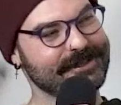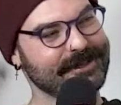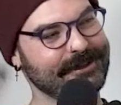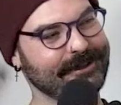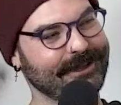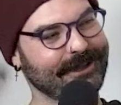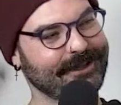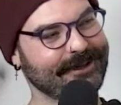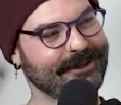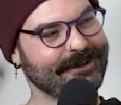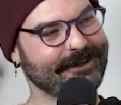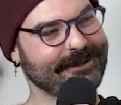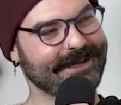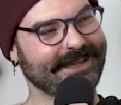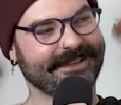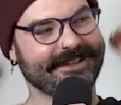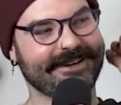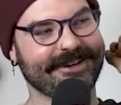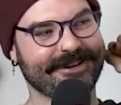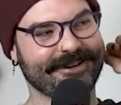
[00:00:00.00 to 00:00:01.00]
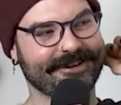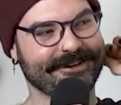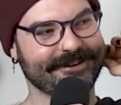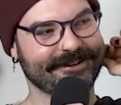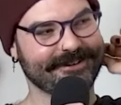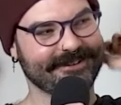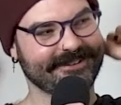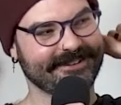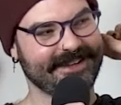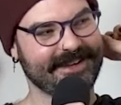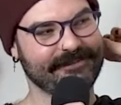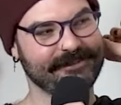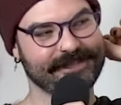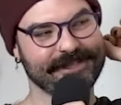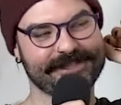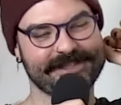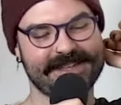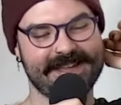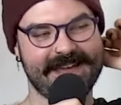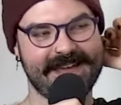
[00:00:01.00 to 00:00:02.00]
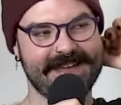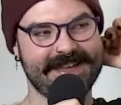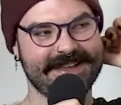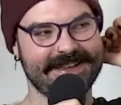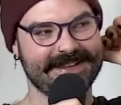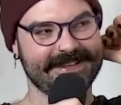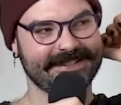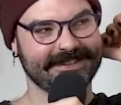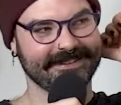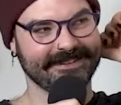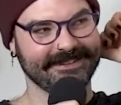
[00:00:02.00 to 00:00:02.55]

Toodaloo, hello, have a good night.